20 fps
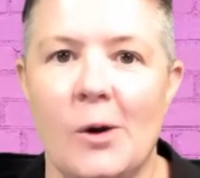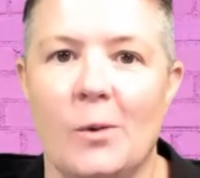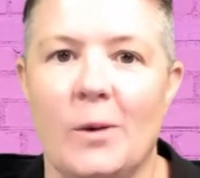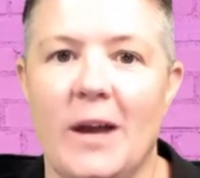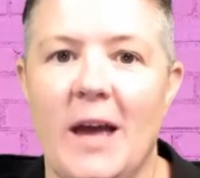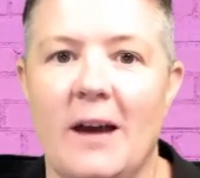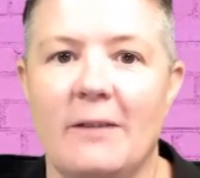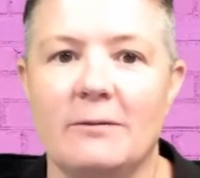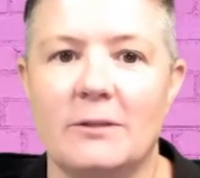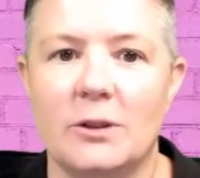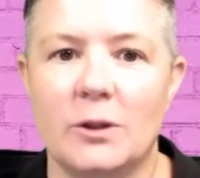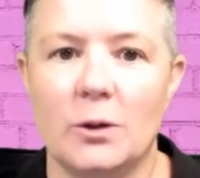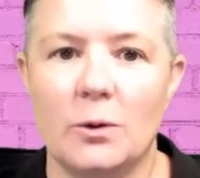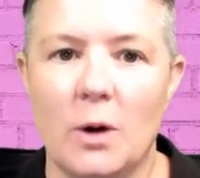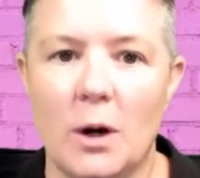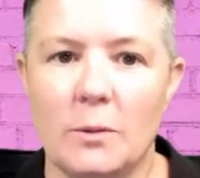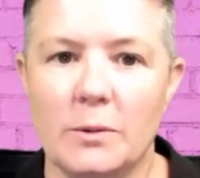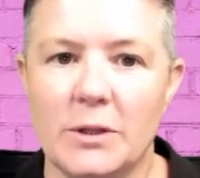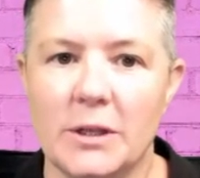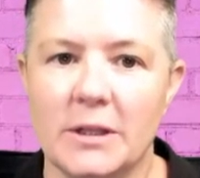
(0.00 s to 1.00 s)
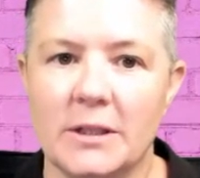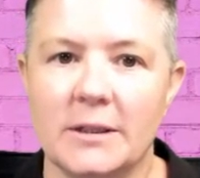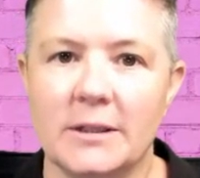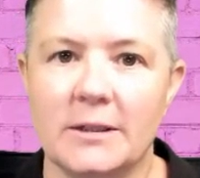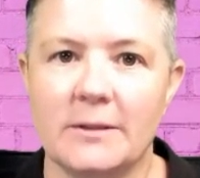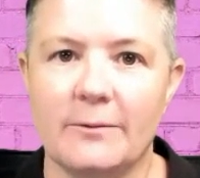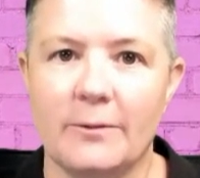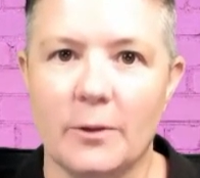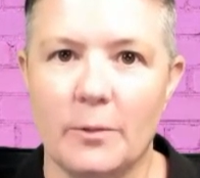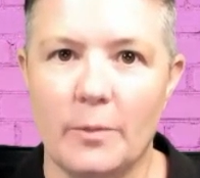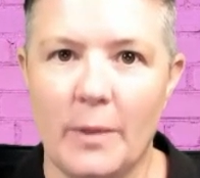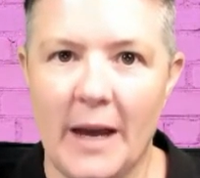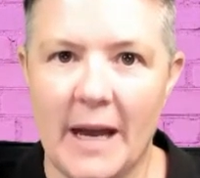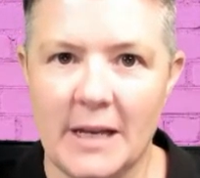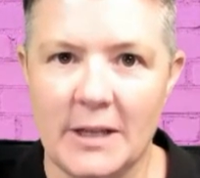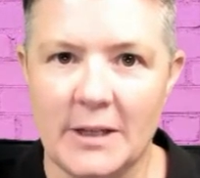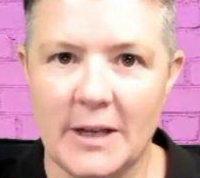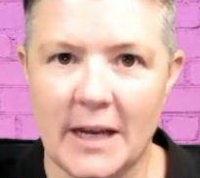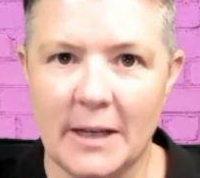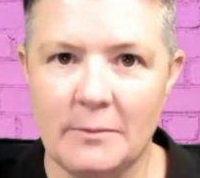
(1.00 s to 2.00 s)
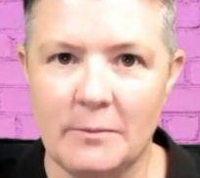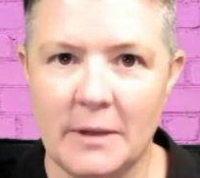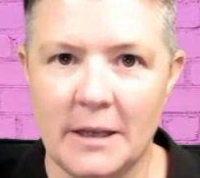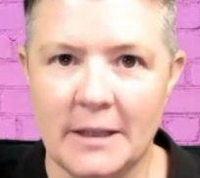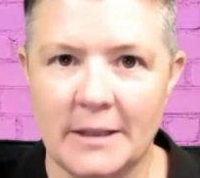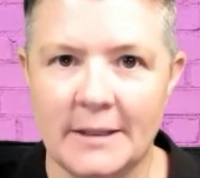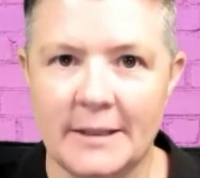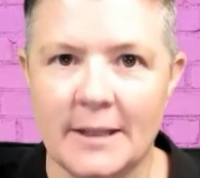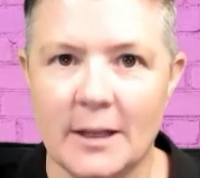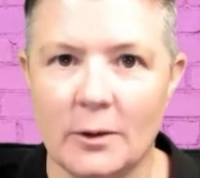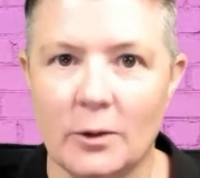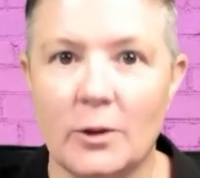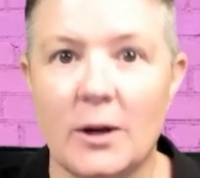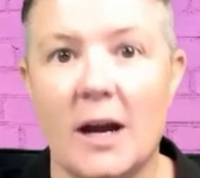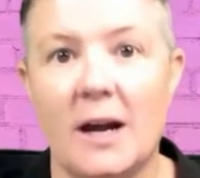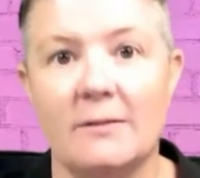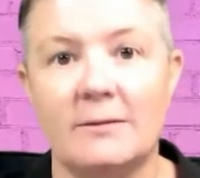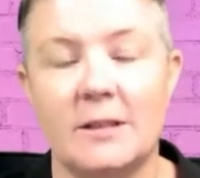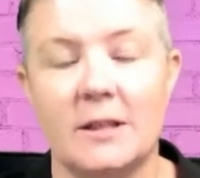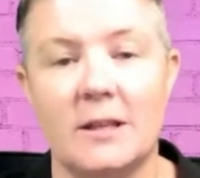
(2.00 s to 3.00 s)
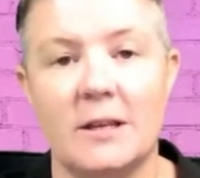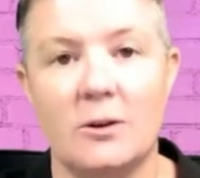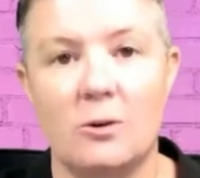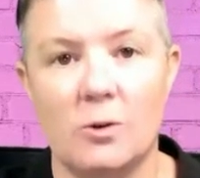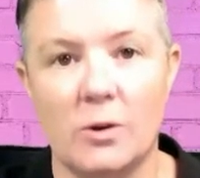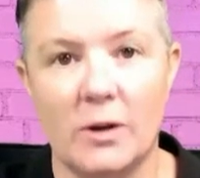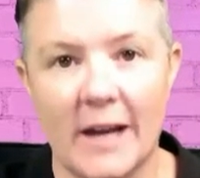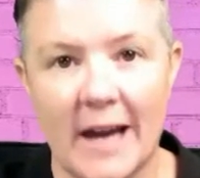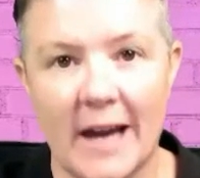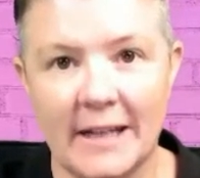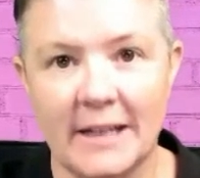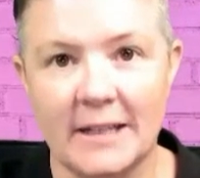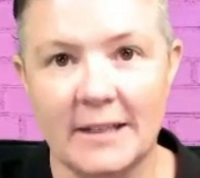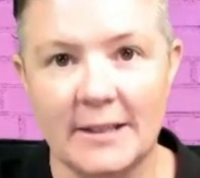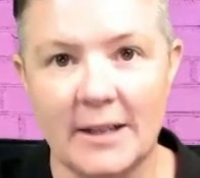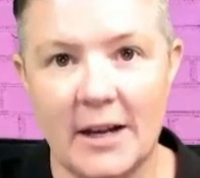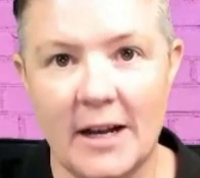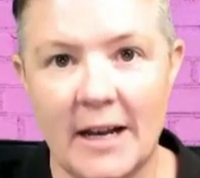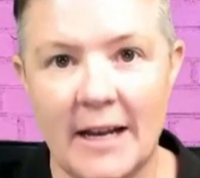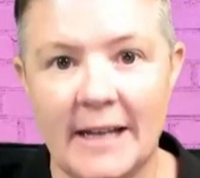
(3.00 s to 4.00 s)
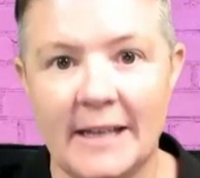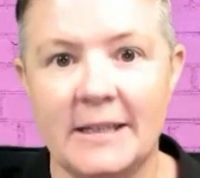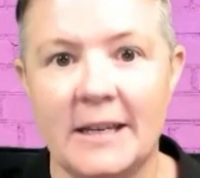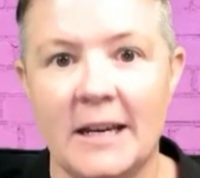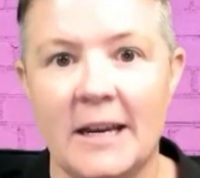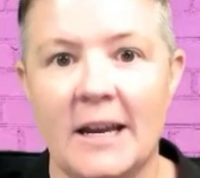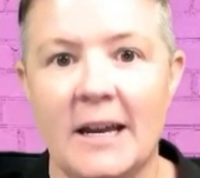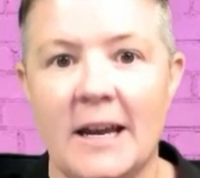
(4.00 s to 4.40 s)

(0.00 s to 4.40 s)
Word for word: We have two options for page admins that look after the organic side.